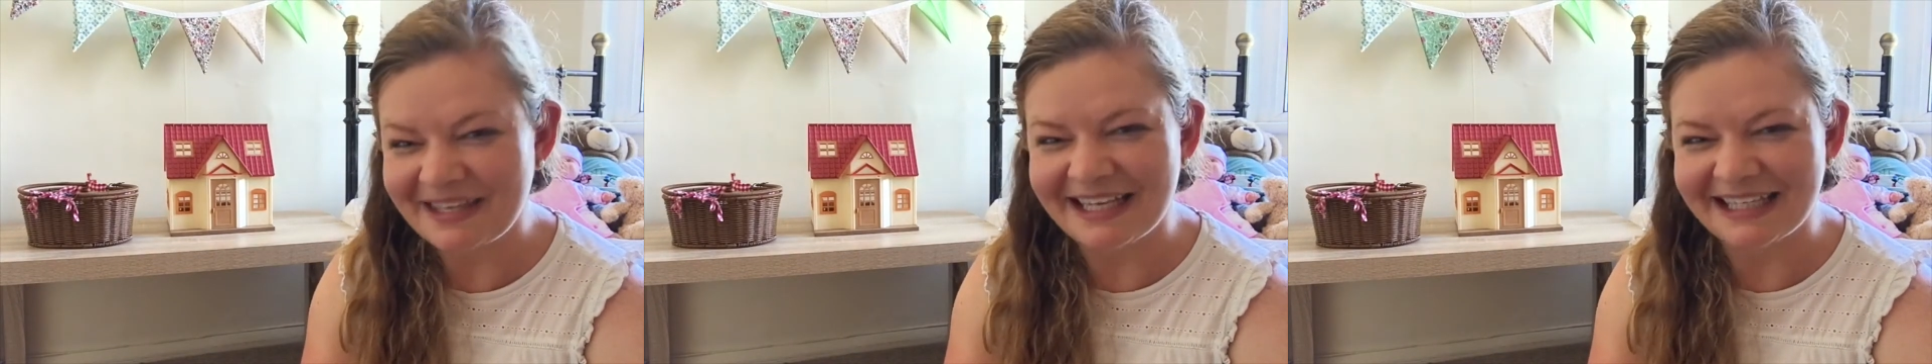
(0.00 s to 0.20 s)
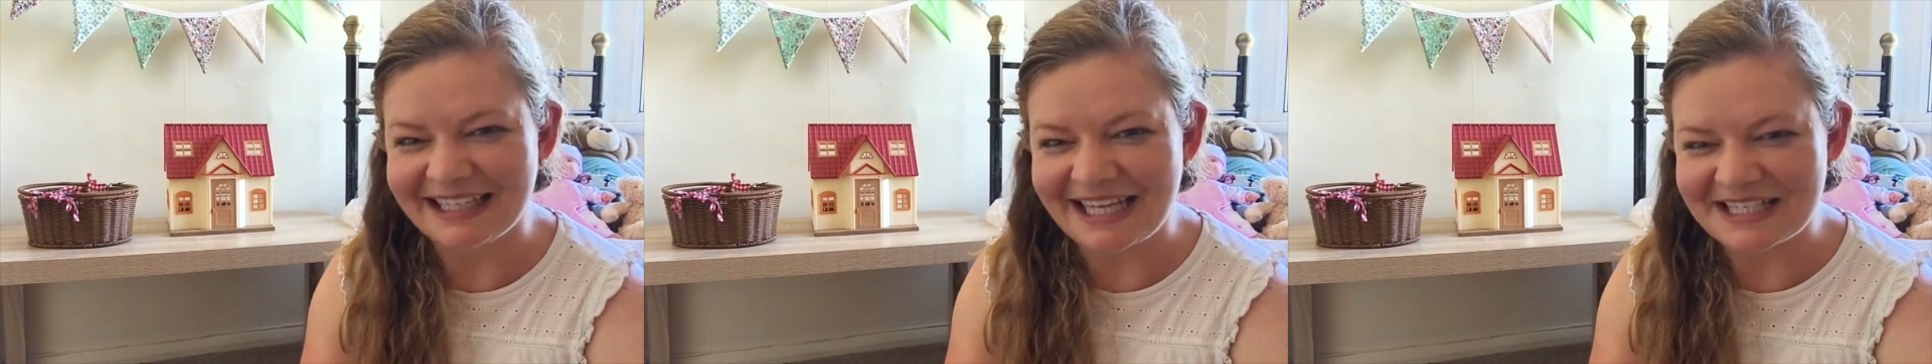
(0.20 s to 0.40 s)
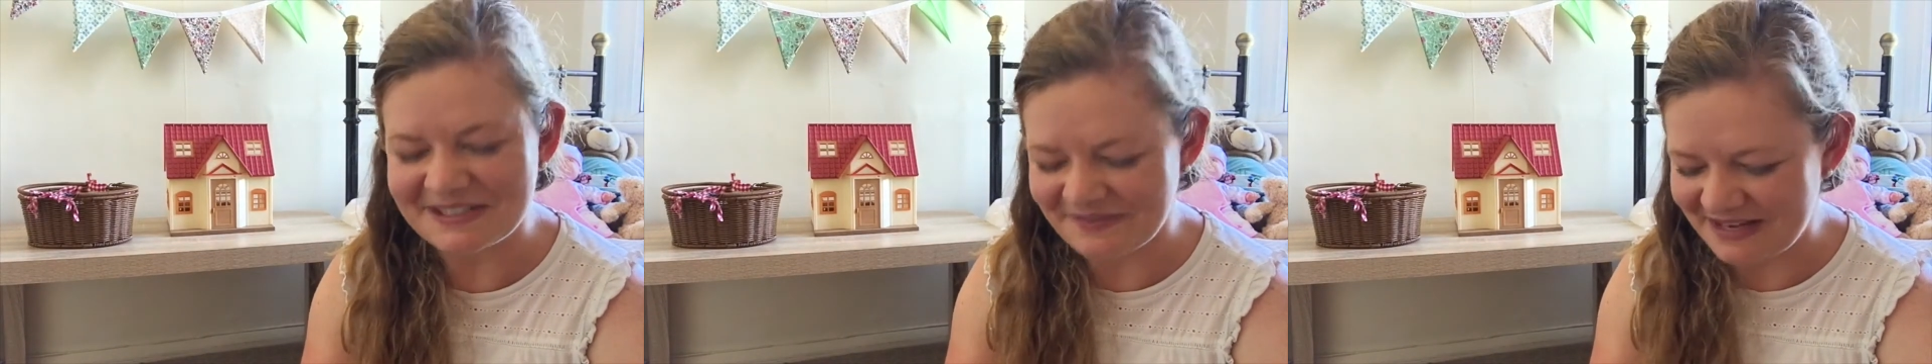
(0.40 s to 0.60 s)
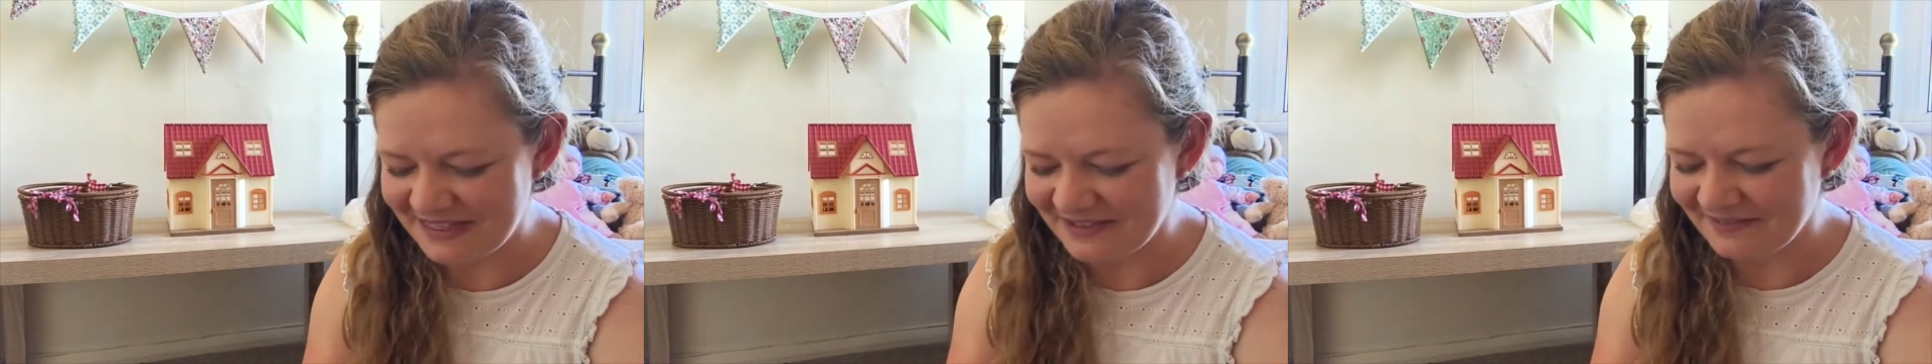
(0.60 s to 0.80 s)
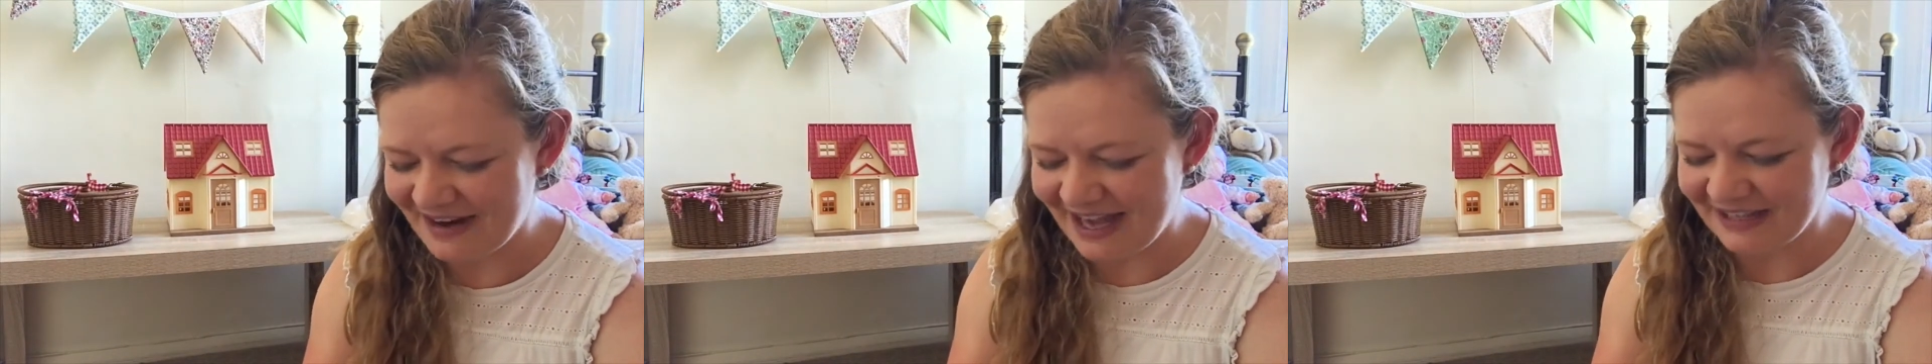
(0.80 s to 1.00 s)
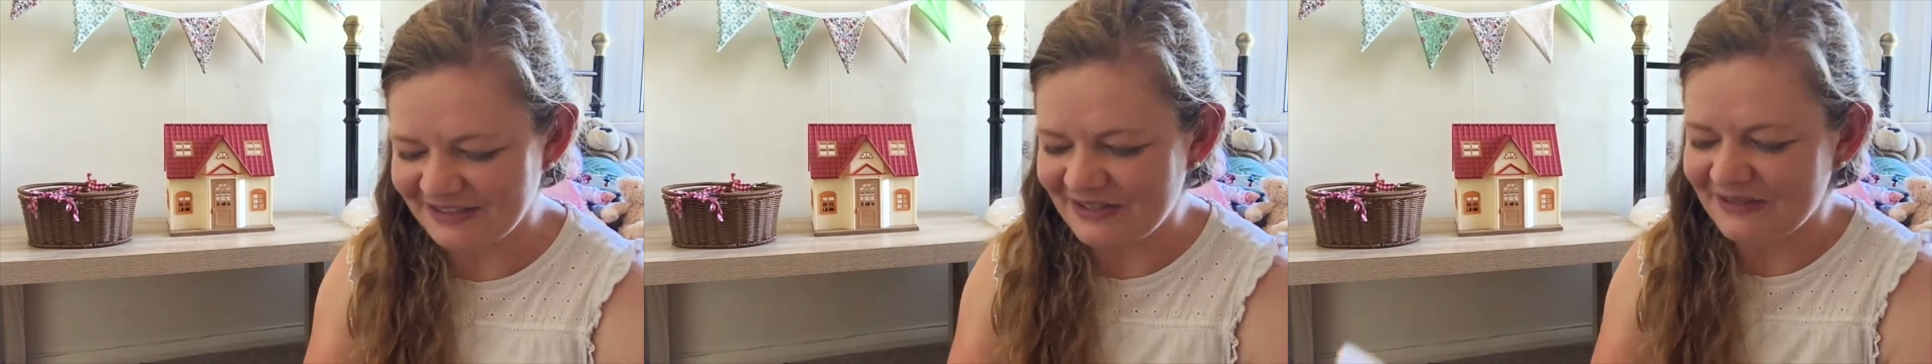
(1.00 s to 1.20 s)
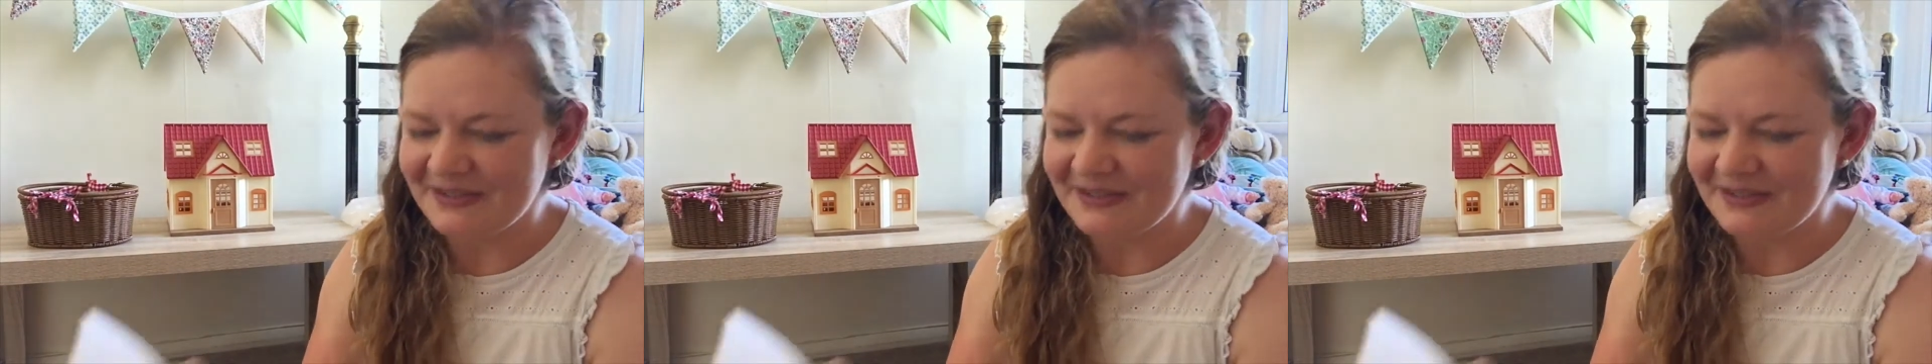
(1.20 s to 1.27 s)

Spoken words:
Let's read The Rag Doll